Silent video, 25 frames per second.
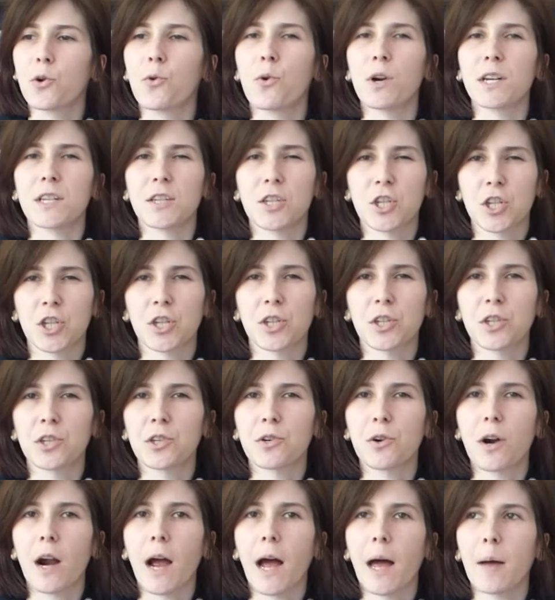
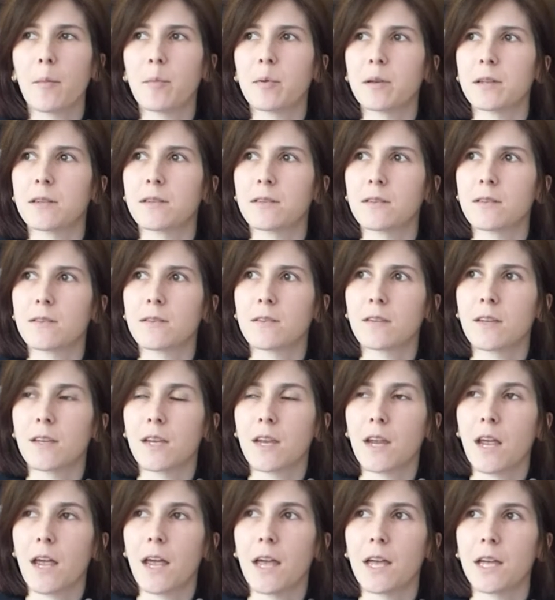question your habits
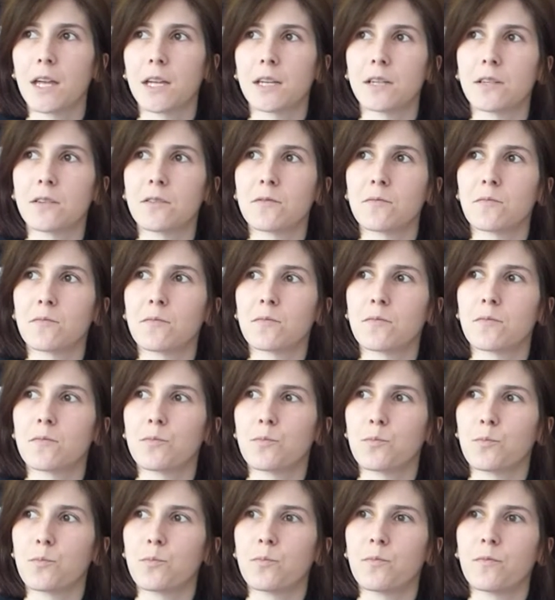and
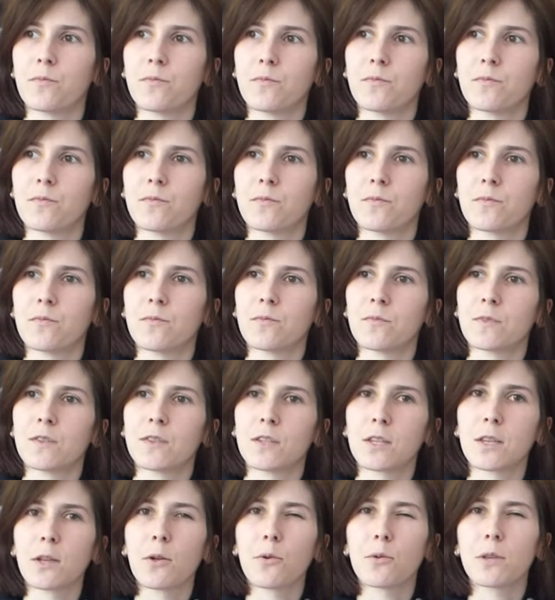
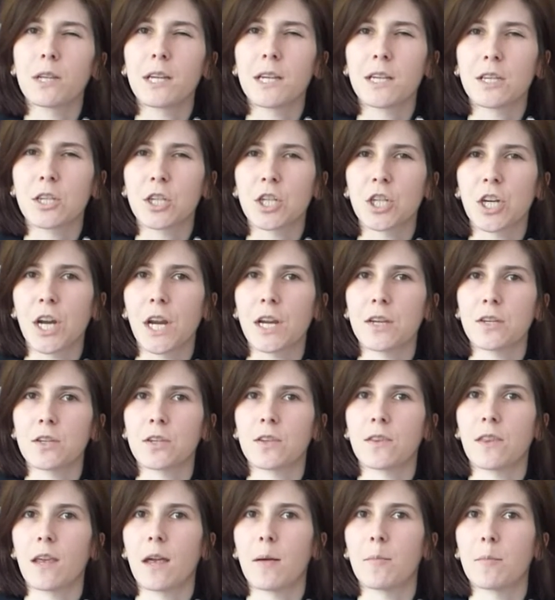slowly
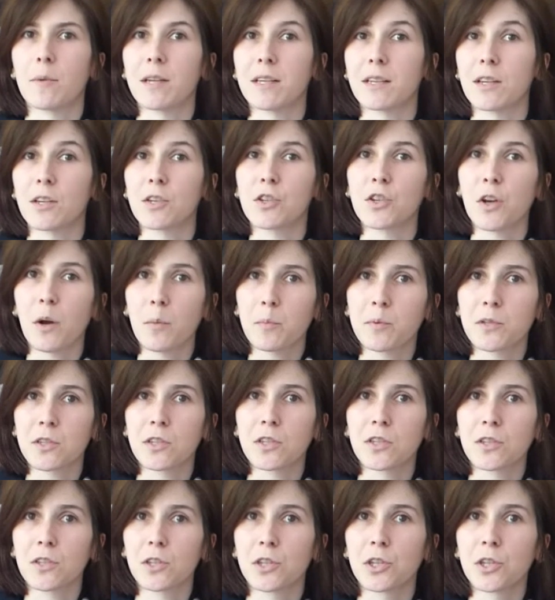change them and
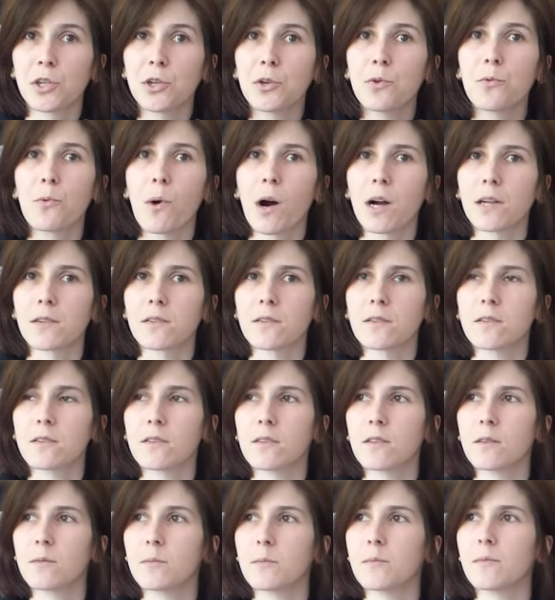adopt new
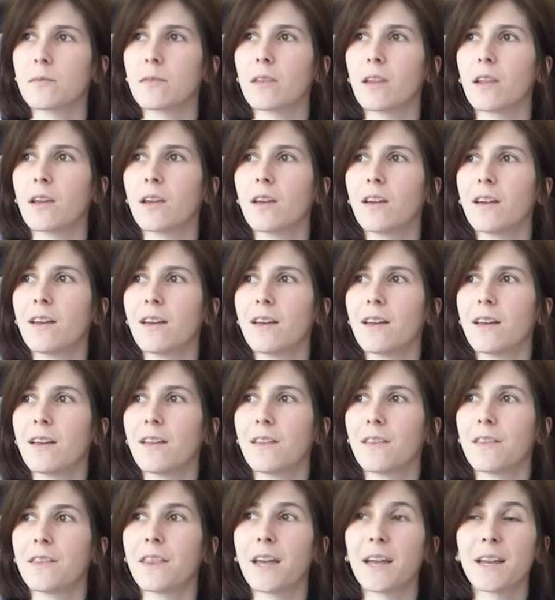ones,
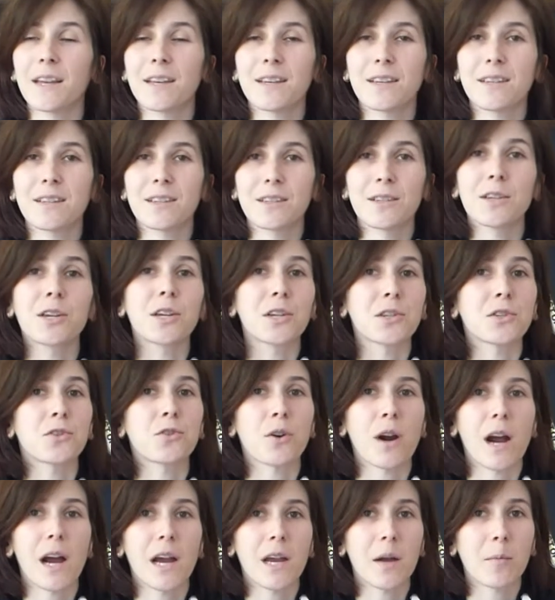then you can
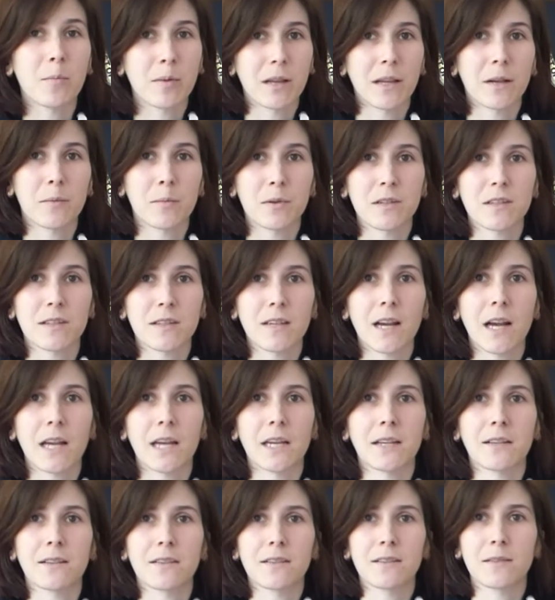try a plant-based
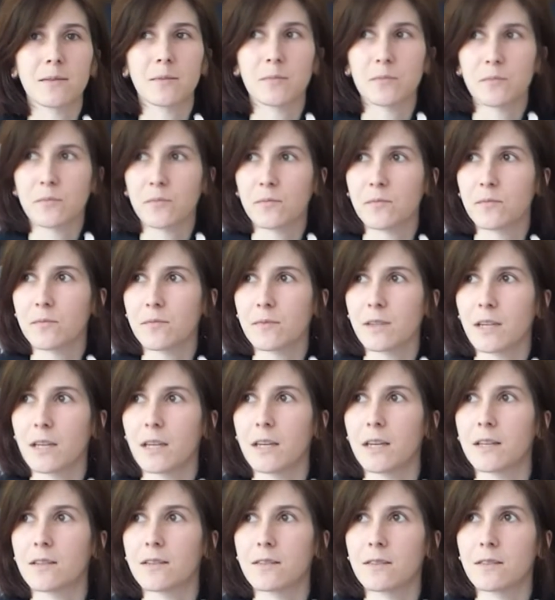diet.
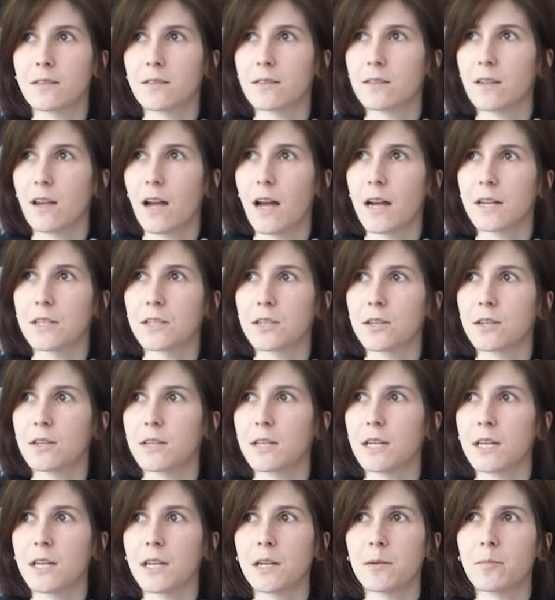It's
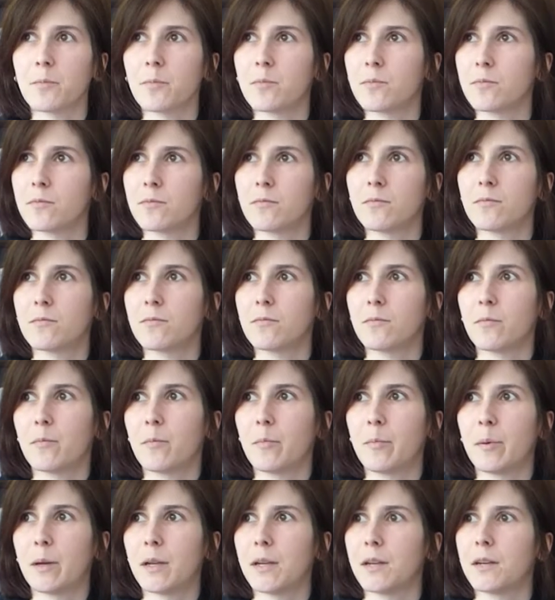actually
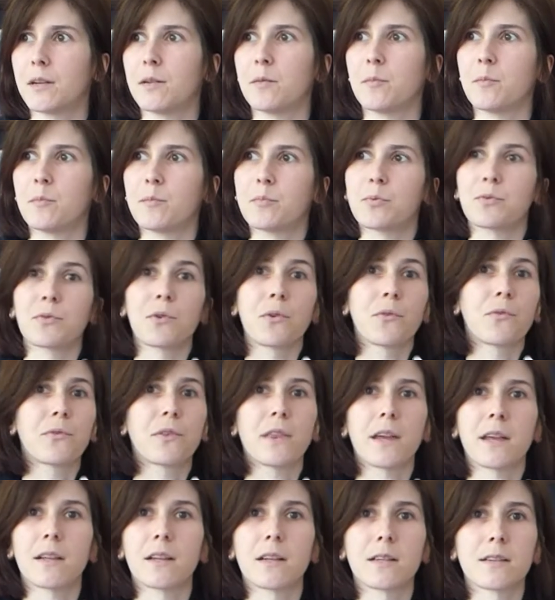been
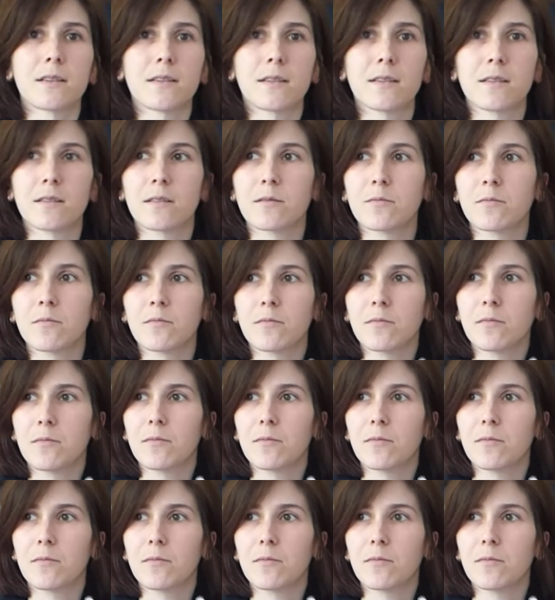proved that it's